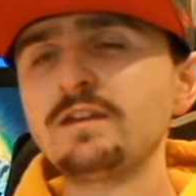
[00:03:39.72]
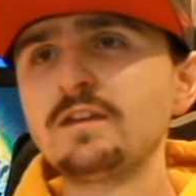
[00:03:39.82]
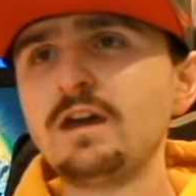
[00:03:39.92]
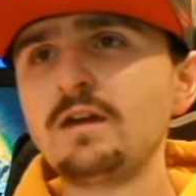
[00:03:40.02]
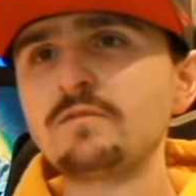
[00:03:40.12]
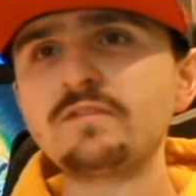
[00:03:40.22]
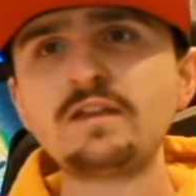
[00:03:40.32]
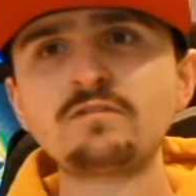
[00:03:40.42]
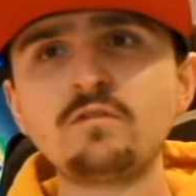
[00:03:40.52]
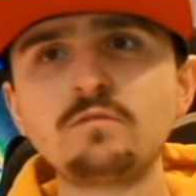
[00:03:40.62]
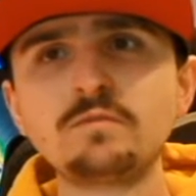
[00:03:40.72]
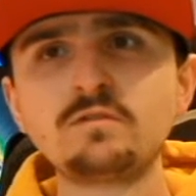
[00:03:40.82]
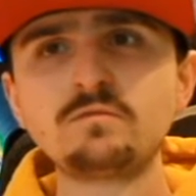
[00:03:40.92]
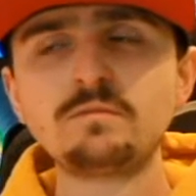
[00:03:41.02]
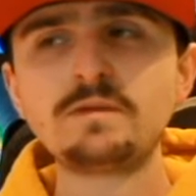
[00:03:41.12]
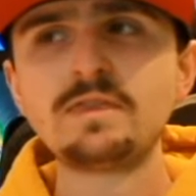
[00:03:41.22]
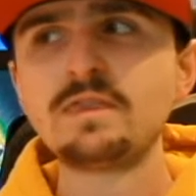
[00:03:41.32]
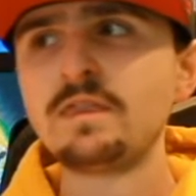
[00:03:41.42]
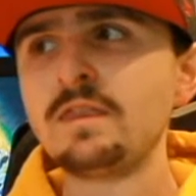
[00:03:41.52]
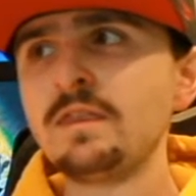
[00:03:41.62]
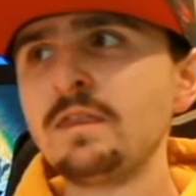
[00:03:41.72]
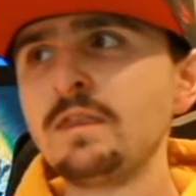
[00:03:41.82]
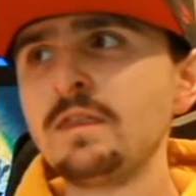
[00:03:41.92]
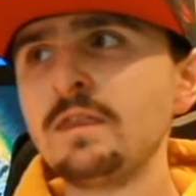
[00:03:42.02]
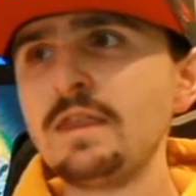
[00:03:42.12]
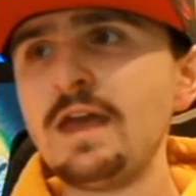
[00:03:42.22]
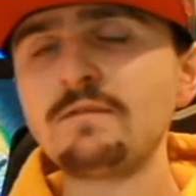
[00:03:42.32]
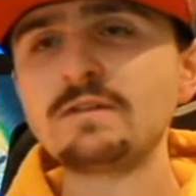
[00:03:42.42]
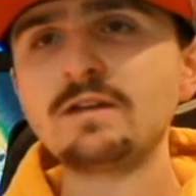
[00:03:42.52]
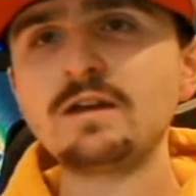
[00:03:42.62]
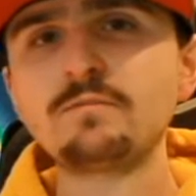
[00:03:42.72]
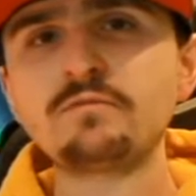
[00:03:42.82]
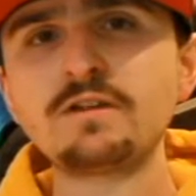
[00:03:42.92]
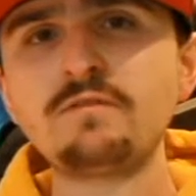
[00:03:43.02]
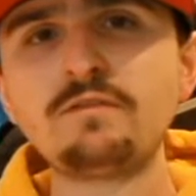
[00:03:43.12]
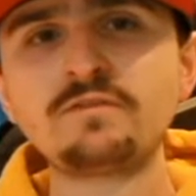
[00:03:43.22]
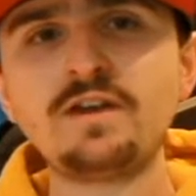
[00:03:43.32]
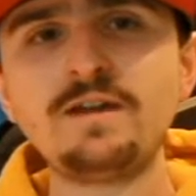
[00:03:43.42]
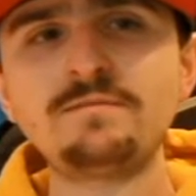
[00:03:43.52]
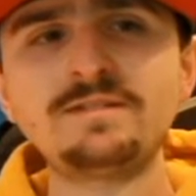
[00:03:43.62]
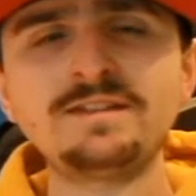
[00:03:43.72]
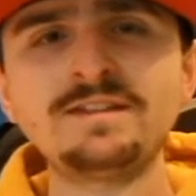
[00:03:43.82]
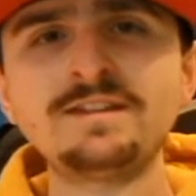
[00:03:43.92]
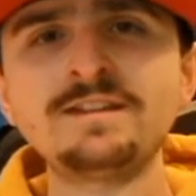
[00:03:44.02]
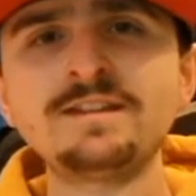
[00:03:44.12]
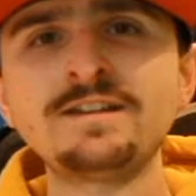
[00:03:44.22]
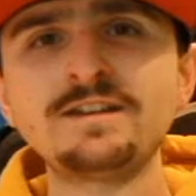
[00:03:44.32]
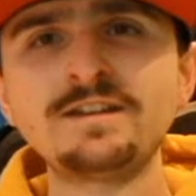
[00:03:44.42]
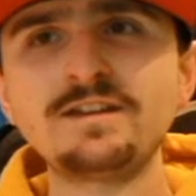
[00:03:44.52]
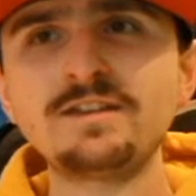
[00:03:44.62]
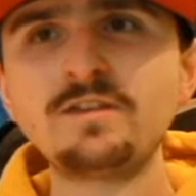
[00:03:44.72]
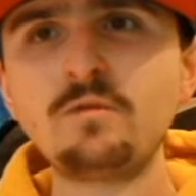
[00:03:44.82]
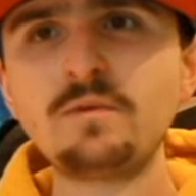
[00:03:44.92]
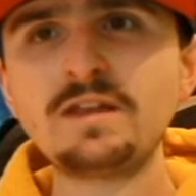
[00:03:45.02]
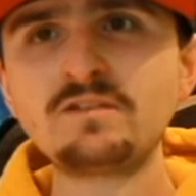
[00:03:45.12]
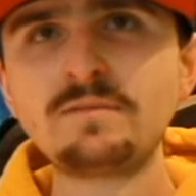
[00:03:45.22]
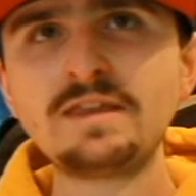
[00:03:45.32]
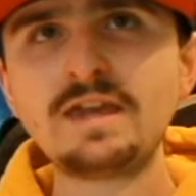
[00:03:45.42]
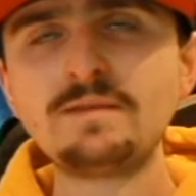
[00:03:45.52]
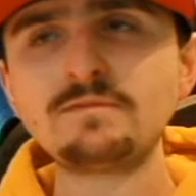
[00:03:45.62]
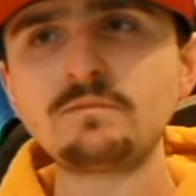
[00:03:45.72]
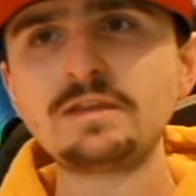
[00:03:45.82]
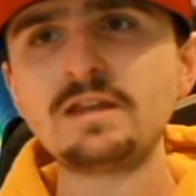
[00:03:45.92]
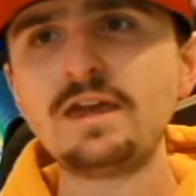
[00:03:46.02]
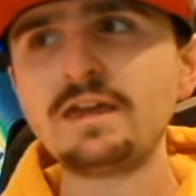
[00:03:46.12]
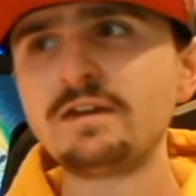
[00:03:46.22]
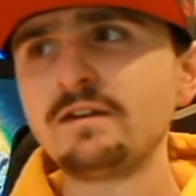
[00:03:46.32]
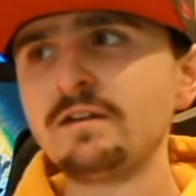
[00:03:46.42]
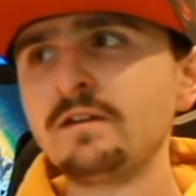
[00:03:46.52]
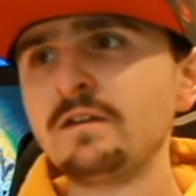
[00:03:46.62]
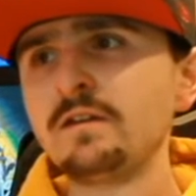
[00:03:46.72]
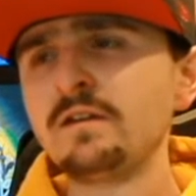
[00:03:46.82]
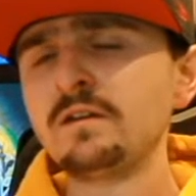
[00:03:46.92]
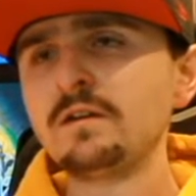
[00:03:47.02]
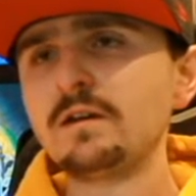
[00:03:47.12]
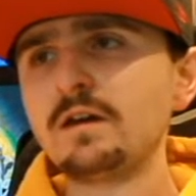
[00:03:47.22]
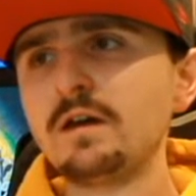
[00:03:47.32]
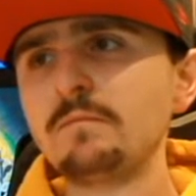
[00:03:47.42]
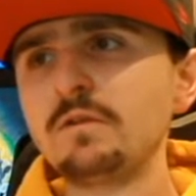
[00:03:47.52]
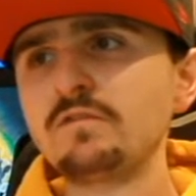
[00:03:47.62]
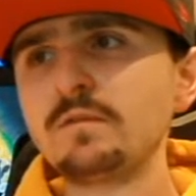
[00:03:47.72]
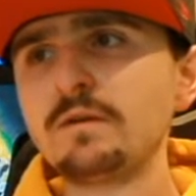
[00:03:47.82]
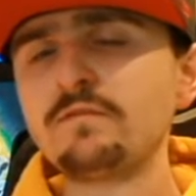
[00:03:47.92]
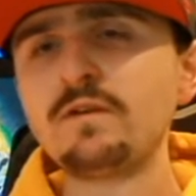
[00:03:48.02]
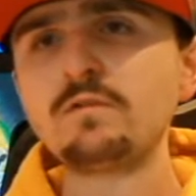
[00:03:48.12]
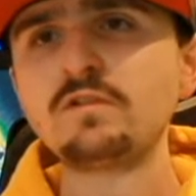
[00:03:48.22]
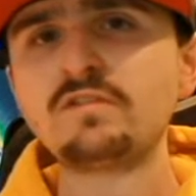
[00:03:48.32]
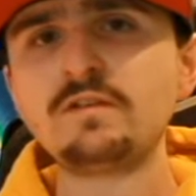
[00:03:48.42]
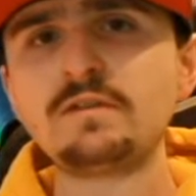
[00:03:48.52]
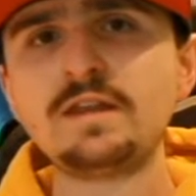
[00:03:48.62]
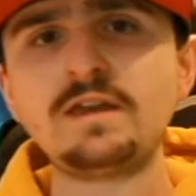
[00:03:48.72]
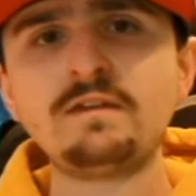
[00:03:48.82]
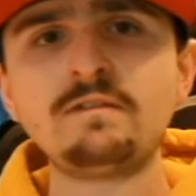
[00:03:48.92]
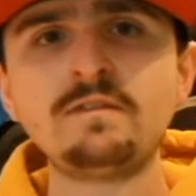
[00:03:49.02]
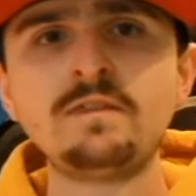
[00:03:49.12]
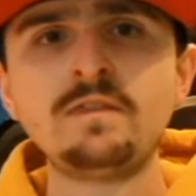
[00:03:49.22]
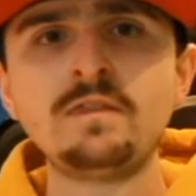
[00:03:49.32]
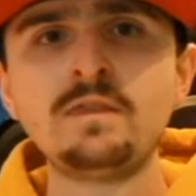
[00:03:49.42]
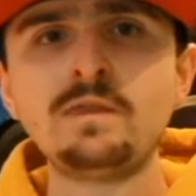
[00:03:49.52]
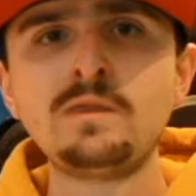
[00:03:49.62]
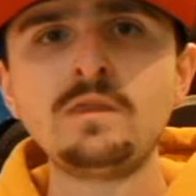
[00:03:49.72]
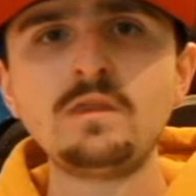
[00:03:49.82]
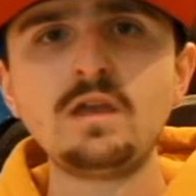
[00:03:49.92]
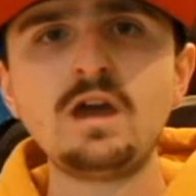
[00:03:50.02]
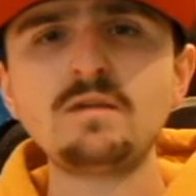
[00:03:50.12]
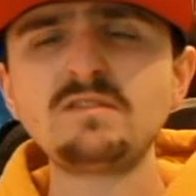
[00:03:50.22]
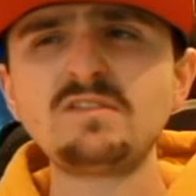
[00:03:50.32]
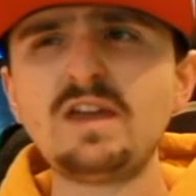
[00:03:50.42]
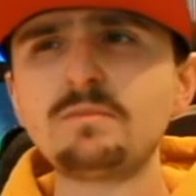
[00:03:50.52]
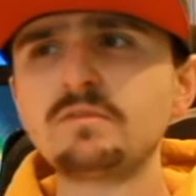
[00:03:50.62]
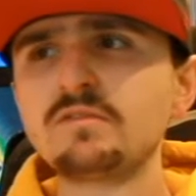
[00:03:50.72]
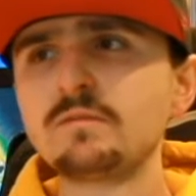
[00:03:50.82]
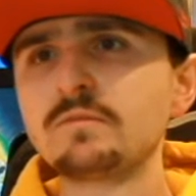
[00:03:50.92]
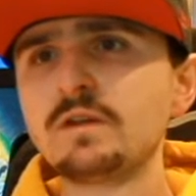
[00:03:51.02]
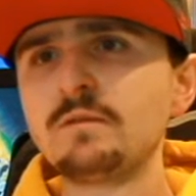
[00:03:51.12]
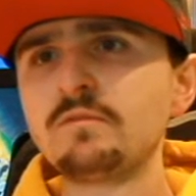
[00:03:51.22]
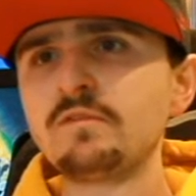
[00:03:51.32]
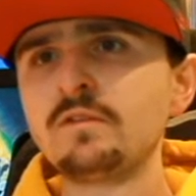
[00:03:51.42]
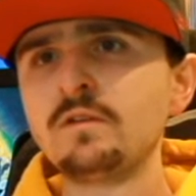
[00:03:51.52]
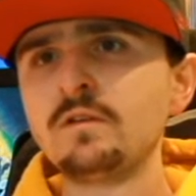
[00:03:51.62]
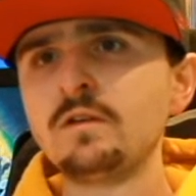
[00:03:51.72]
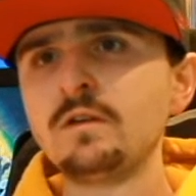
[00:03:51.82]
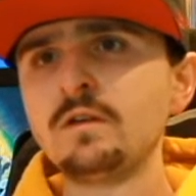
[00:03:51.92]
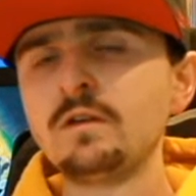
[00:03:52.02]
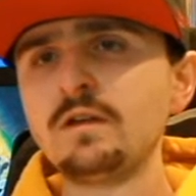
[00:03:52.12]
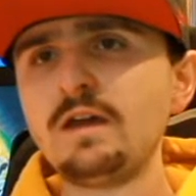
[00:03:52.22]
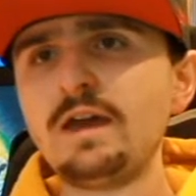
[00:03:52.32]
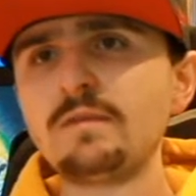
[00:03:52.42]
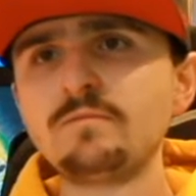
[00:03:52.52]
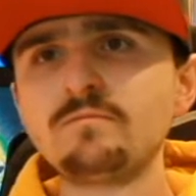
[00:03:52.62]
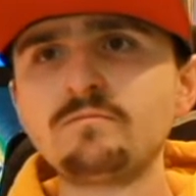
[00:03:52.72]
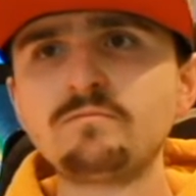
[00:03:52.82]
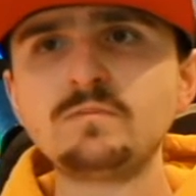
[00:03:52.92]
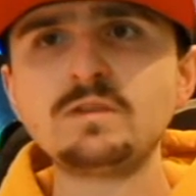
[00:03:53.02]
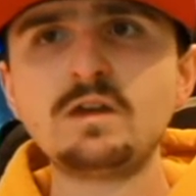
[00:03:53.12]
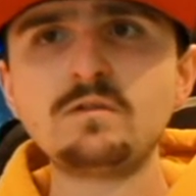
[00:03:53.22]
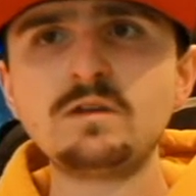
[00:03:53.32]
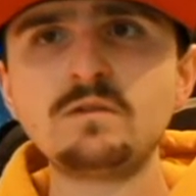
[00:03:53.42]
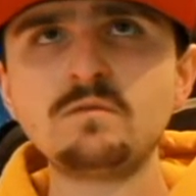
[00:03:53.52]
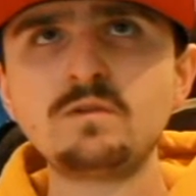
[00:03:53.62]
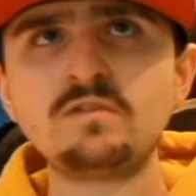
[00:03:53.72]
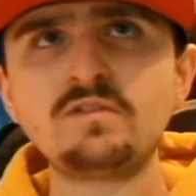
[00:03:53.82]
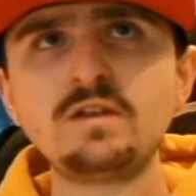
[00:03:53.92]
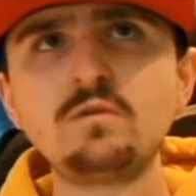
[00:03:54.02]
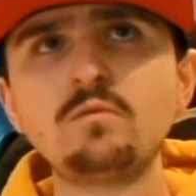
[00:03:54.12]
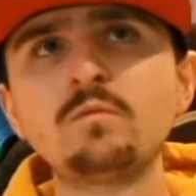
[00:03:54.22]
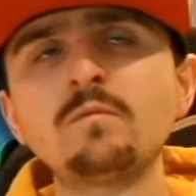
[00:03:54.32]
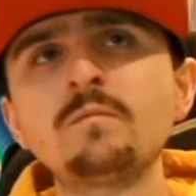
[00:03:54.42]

uh, stay strong because we've been having a pretty rough time, not winning as many games as we'd like, um, losing a bit of focus here and there. Uh, it just happens sometimes, and you know it's still